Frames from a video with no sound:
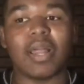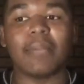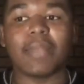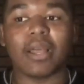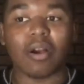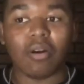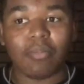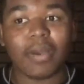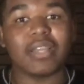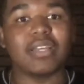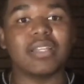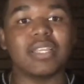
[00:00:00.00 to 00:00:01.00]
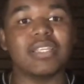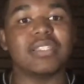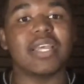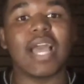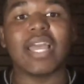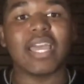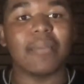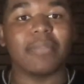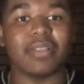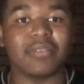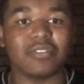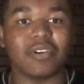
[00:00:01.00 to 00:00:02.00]
I'm like, oh my goodness, I can't
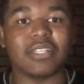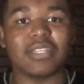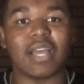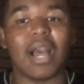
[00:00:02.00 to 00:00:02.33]
believe it's crazy.